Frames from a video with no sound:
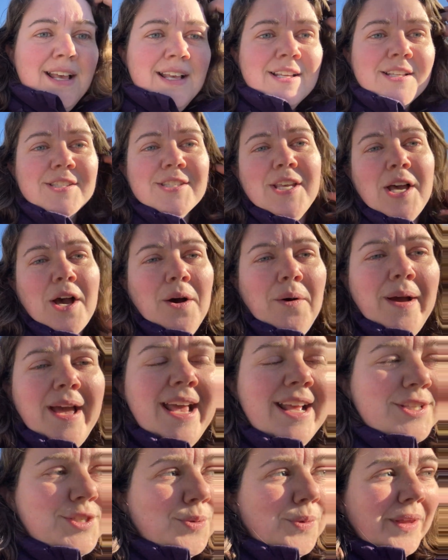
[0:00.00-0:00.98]
so
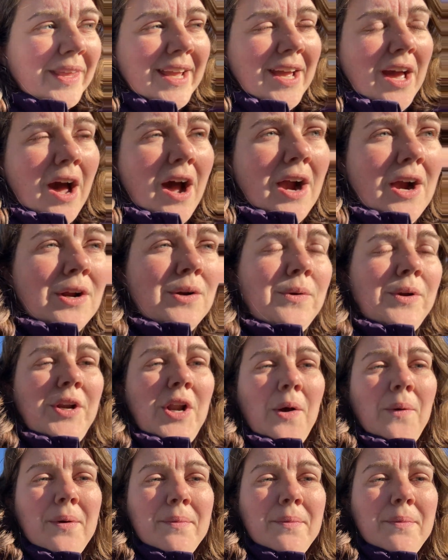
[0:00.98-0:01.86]
it's really hard, we know,